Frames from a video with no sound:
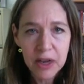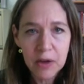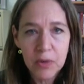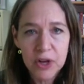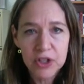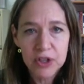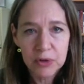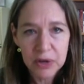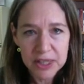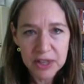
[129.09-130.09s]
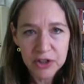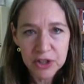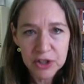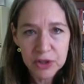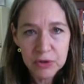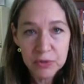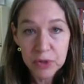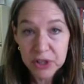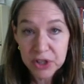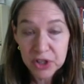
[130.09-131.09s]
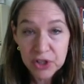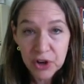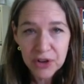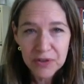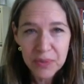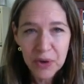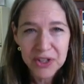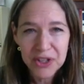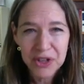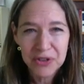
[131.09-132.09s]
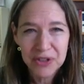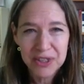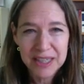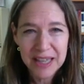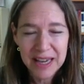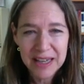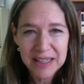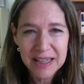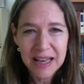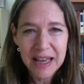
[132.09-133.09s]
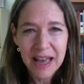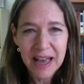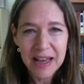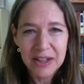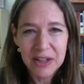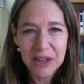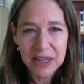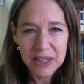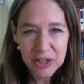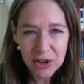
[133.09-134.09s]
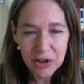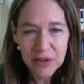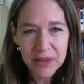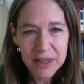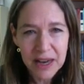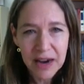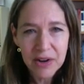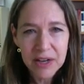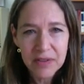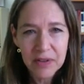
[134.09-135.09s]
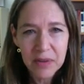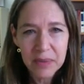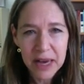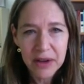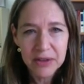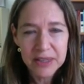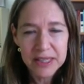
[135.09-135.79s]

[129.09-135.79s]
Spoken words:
which essentially was the start of the prosecution's case and the start of the narrative about the